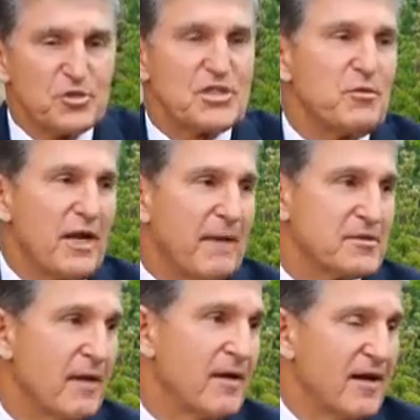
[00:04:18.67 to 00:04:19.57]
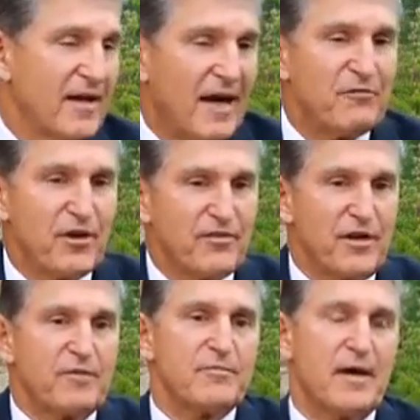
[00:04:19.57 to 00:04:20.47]
We'll see what happens. I'm
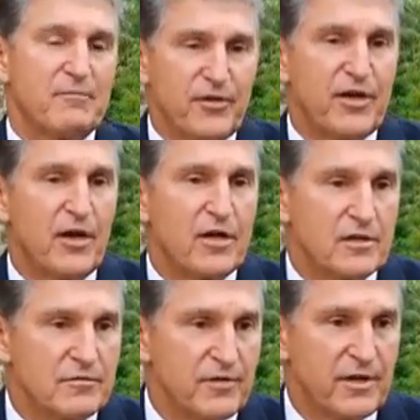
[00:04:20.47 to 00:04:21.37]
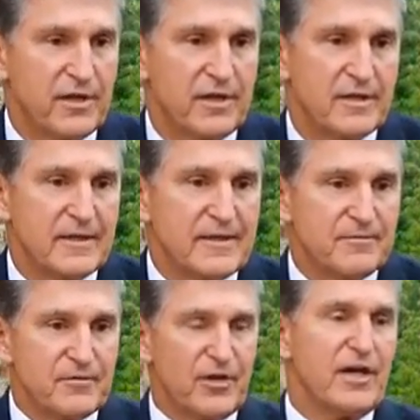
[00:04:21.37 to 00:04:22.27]
very honored and very
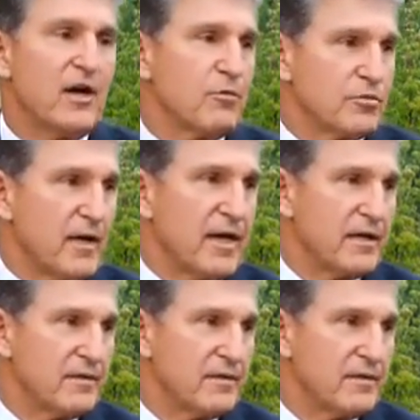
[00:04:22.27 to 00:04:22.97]
humbled by it.